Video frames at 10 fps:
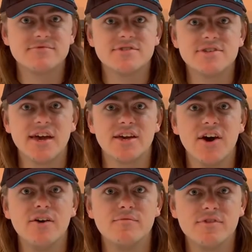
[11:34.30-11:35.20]
get
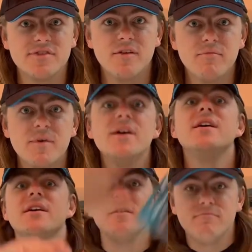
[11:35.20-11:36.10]
going with the
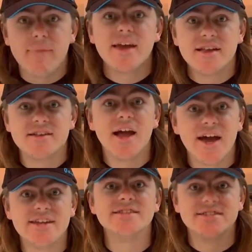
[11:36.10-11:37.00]
making
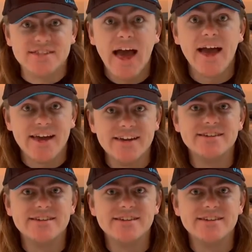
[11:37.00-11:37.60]
night into day.